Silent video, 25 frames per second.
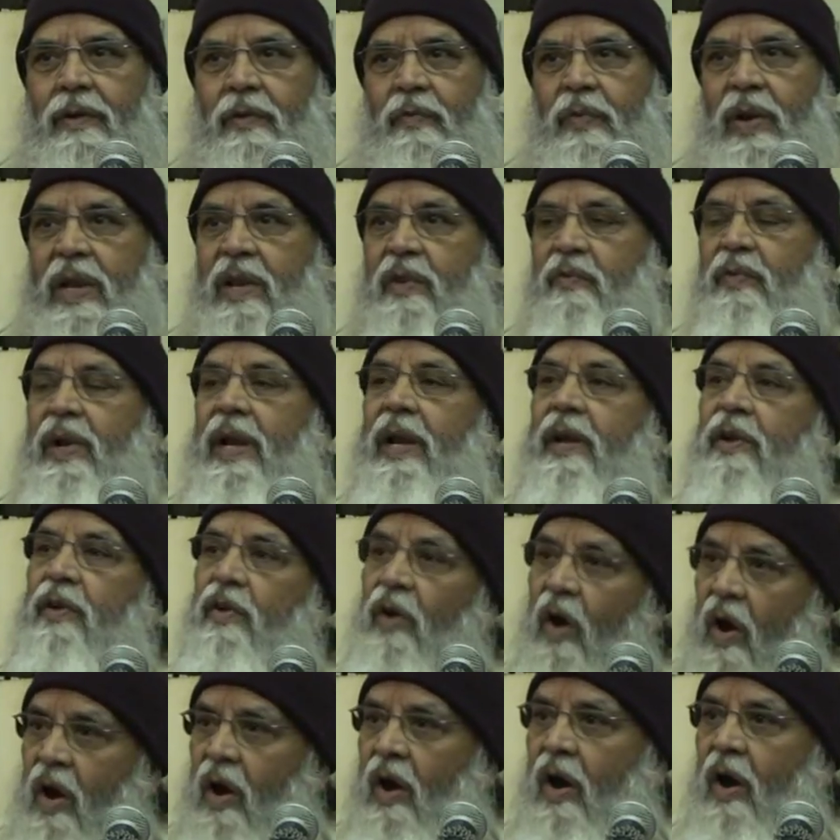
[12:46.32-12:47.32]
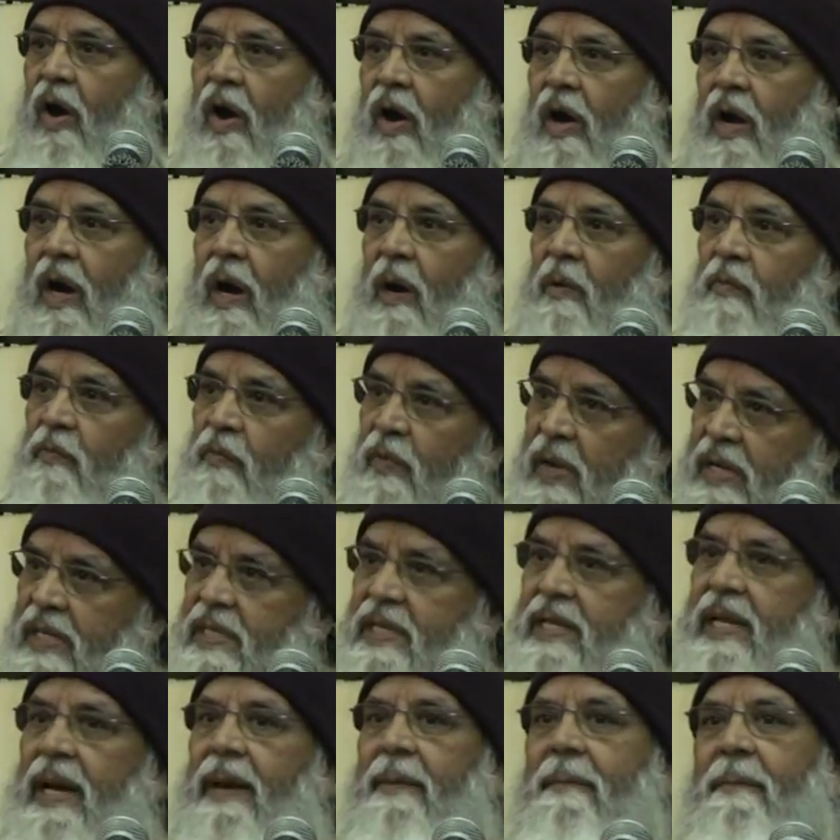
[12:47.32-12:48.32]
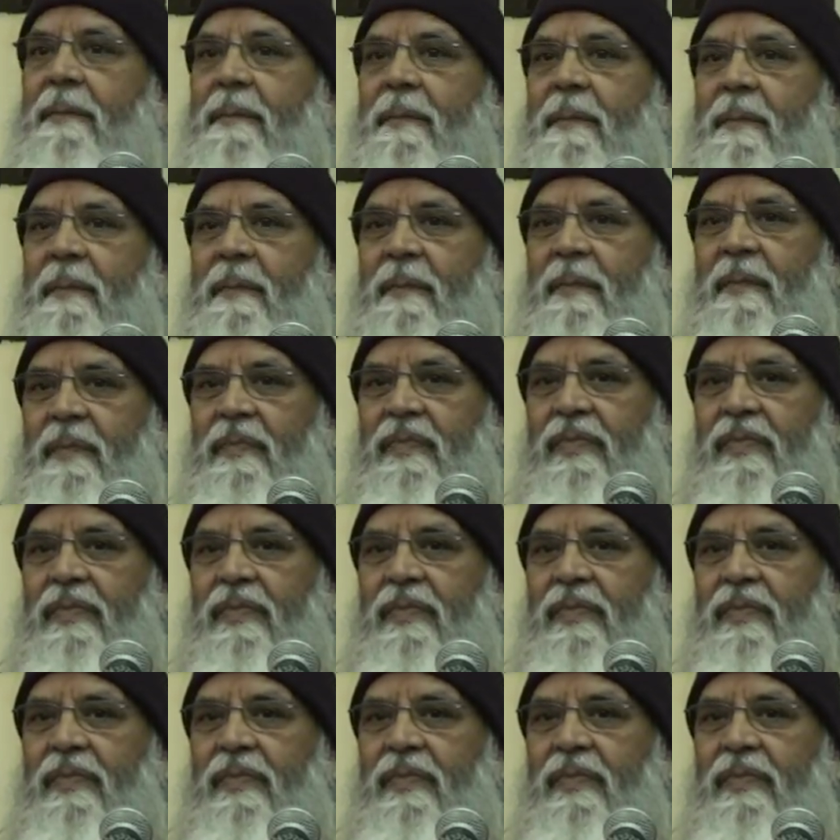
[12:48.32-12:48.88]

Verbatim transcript: When we talk of wisdom,